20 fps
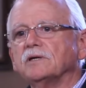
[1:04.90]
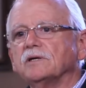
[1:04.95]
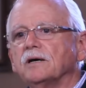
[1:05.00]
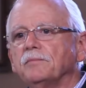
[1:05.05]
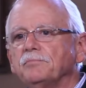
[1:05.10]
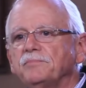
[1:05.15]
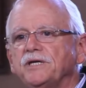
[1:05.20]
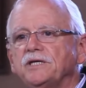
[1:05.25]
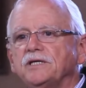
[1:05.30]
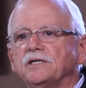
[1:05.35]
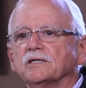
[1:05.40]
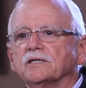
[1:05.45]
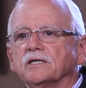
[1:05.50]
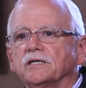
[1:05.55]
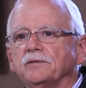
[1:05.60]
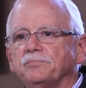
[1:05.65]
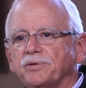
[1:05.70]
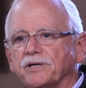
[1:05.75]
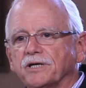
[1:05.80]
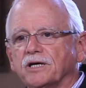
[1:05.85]

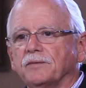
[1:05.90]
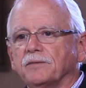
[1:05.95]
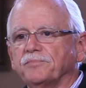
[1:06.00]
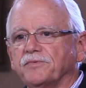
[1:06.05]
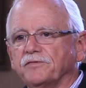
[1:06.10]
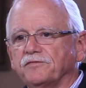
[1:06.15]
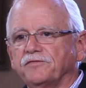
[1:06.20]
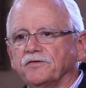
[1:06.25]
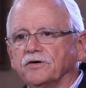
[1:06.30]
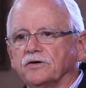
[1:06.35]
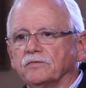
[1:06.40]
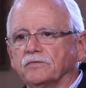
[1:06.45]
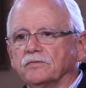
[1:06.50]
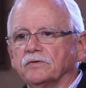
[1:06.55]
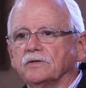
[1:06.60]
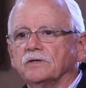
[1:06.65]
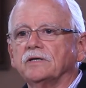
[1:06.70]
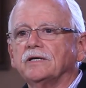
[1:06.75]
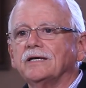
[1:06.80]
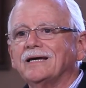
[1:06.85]
immediately pick up the phone
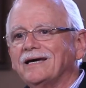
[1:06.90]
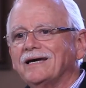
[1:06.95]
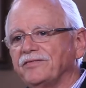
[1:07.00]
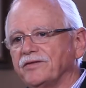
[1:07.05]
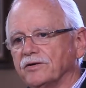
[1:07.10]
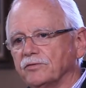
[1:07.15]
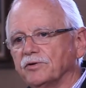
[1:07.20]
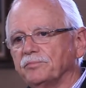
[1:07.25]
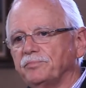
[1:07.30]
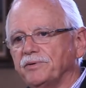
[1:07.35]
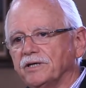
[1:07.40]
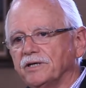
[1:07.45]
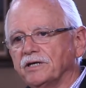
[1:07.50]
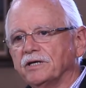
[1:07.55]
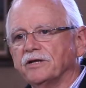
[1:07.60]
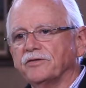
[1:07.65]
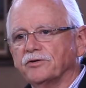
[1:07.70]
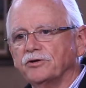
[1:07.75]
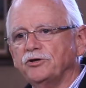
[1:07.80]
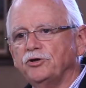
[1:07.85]
and there would be
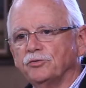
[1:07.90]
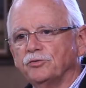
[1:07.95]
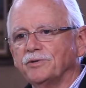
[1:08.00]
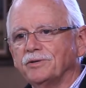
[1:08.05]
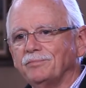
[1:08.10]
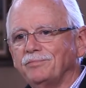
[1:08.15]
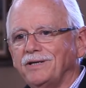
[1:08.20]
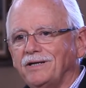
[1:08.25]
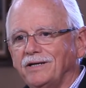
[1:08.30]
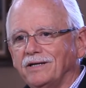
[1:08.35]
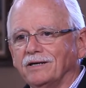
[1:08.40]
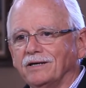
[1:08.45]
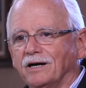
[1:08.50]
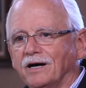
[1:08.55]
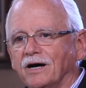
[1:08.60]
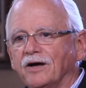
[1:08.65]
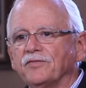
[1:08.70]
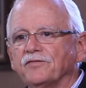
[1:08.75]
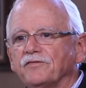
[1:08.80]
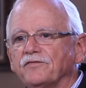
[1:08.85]
another human being
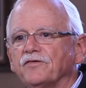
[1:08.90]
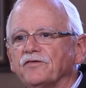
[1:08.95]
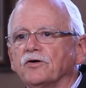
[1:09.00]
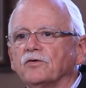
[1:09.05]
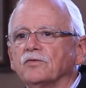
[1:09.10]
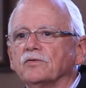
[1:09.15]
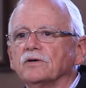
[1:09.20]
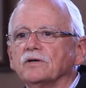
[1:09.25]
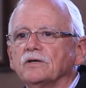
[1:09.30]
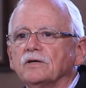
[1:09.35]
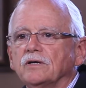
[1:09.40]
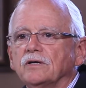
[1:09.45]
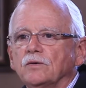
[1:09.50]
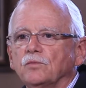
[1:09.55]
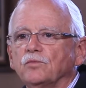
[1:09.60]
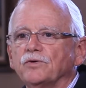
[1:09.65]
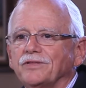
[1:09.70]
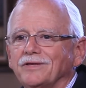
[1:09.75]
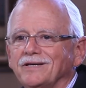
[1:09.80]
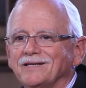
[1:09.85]
on the phone
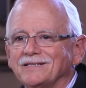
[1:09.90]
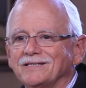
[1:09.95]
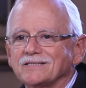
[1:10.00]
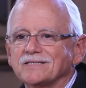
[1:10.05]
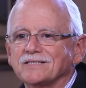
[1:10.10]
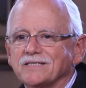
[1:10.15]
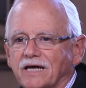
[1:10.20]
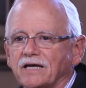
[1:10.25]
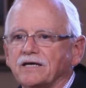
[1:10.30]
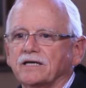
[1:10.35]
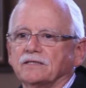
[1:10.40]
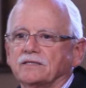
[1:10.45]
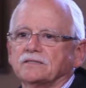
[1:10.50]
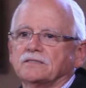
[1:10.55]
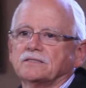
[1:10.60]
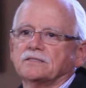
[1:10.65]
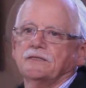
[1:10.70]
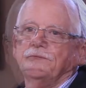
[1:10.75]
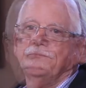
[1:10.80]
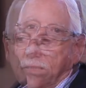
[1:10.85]
within
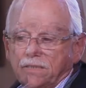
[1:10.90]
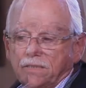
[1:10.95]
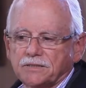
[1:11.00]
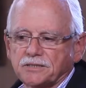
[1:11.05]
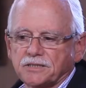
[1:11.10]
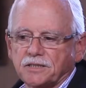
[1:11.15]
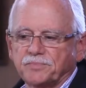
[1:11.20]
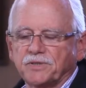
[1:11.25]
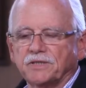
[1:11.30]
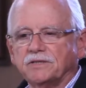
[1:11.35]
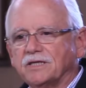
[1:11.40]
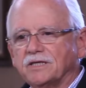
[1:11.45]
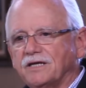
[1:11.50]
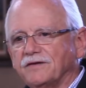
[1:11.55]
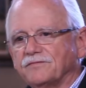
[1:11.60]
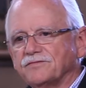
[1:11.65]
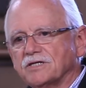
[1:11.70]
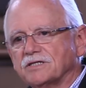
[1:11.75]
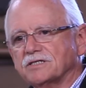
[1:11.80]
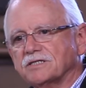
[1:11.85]
seconds. It's something that
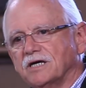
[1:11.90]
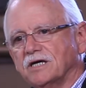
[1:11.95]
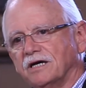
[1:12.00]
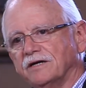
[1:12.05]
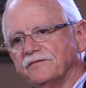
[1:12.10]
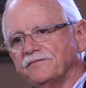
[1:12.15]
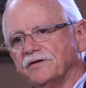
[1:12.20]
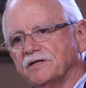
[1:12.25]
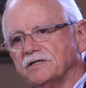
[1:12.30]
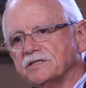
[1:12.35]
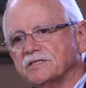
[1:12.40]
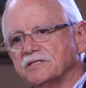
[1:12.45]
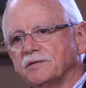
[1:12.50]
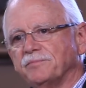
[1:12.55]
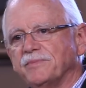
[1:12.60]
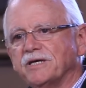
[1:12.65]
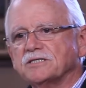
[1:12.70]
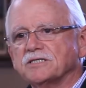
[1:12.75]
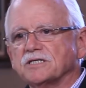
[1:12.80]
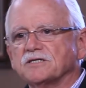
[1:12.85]
gives us confidence and
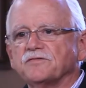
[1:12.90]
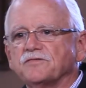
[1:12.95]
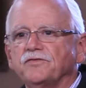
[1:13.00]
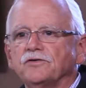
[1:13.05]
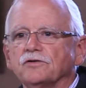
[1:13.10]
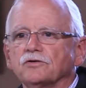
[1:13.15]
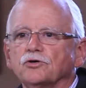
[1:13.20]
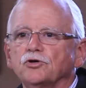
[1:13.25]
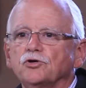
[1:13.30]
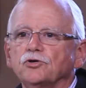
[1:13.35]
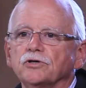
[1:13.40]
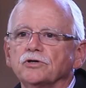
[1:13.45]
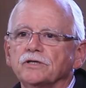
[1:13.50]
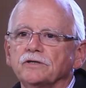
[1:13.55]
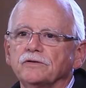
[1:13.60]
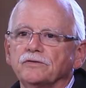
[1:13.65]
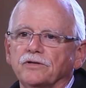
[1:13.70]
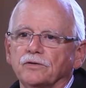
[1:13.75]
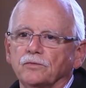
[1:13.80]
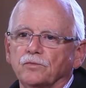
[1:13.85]
makes us feel
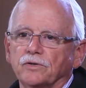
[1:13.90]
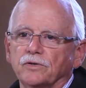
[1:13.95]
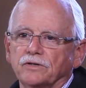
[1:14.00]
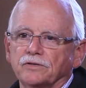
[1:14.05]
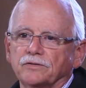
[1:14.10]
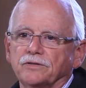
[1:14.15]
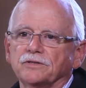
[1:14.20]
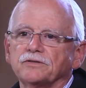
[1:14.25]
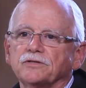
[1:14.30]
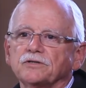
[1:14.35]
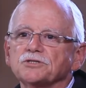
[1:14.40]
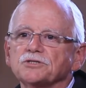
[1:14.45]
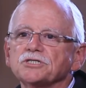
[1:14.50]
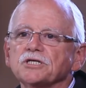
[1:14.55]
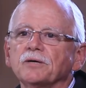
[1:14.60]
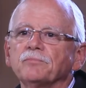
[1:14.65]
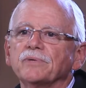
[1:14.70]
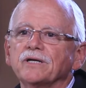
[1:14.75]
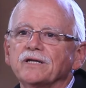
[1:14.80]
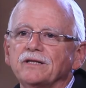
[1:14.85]
good that, we're, that there's
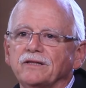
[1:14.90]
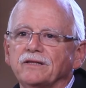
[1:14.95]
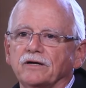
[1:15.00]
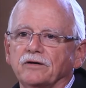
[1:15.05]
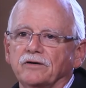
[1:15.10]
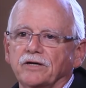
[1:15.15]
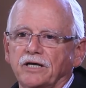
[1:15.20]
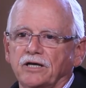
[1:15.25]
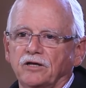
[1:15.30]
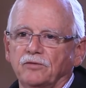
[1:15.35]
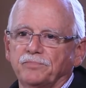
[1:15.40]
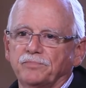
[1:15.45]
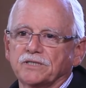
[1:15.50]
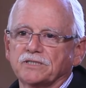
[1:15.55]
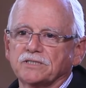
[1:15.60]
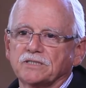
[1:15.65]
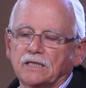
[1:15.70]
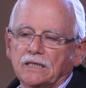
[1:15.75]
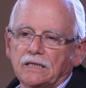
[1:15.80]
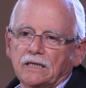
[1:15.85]
somebody there to help us.